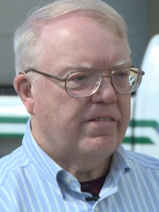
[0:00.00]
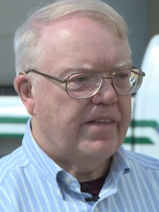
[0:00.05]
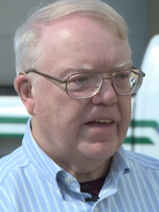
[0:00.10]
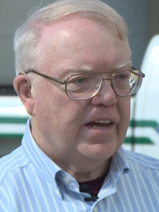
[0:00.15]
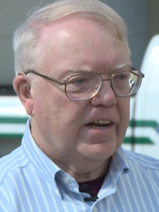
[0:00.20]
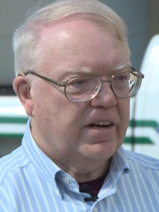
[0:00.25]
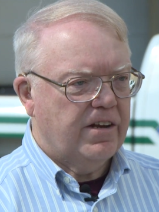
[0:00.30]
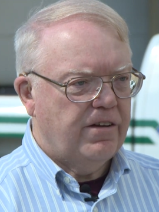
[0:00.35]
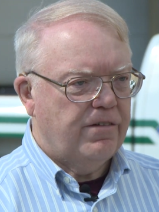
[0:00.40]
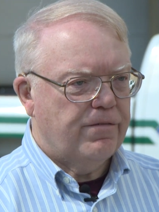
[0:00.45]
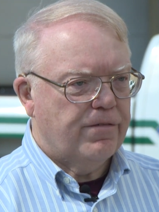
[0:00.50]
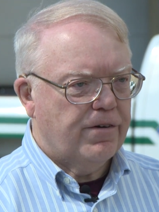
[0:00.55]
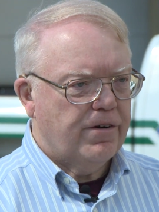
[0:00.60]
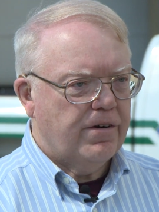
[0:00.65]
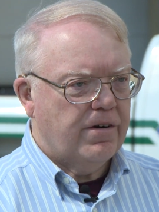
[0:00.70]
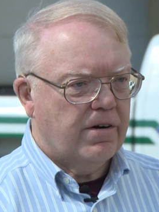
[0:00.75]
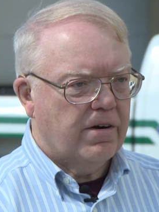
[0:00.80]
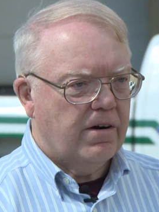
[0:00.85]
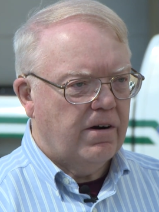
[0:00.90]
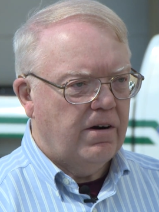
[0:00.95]
of that
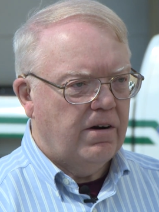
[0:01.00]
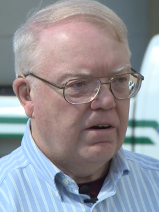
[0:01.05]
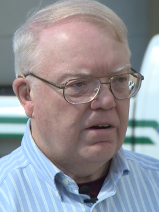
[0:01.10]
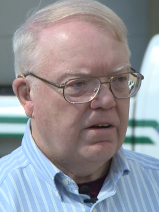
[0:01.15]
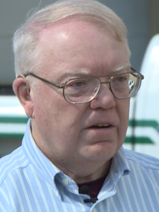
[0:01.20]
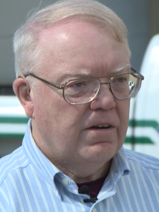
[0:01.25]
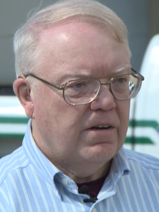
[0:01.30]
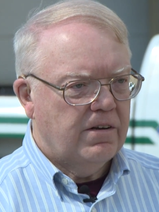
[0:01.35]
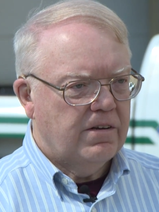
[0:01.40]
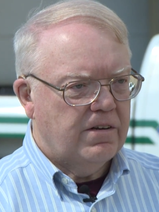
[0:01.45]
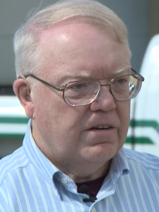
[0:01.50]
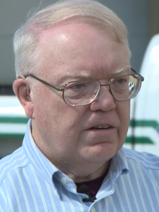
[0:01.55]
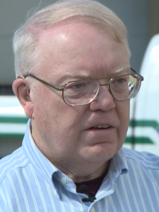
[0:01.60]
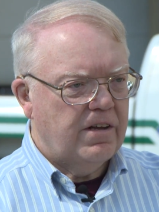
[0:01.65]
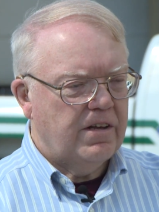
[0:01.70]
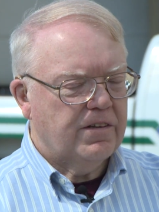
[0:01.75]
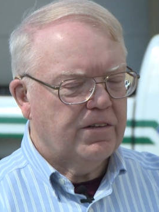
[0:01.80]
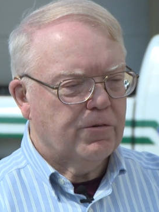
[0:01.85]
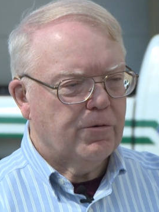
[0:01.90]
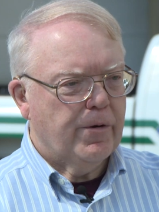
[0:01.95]
converter to
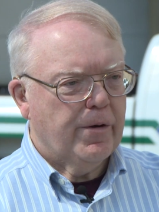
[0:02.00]
take the